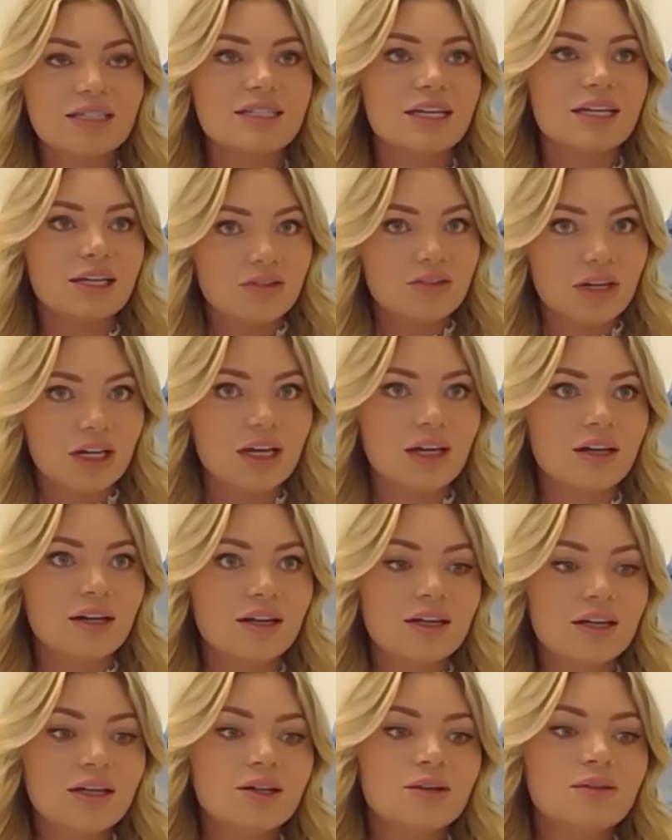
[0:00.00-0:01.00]
that you need,
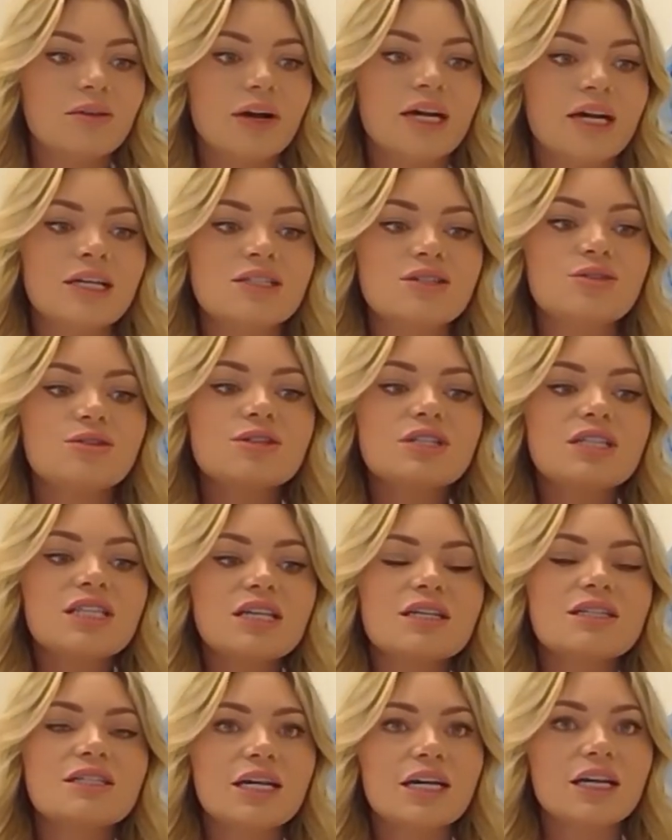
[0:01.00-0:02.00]
right? So there's
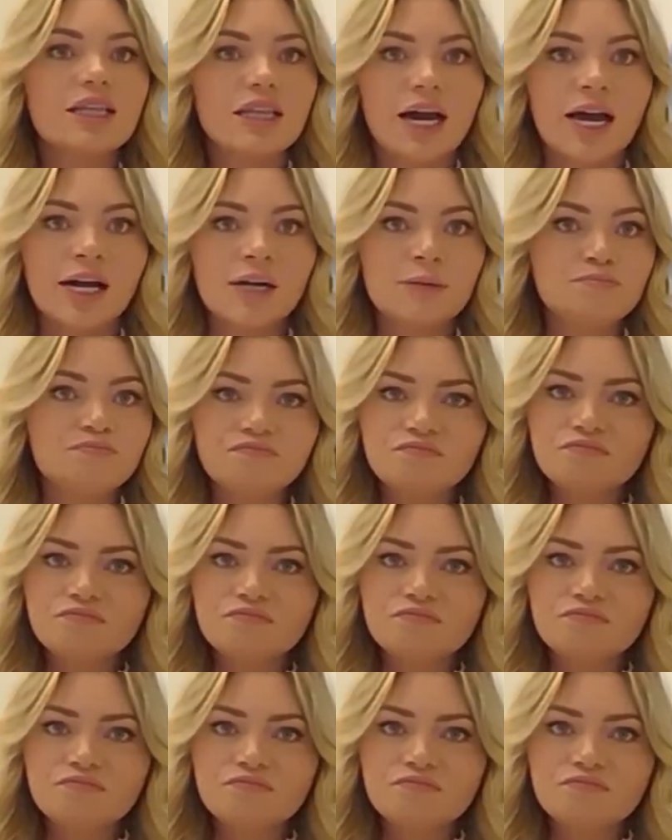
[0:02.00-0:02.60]
things like that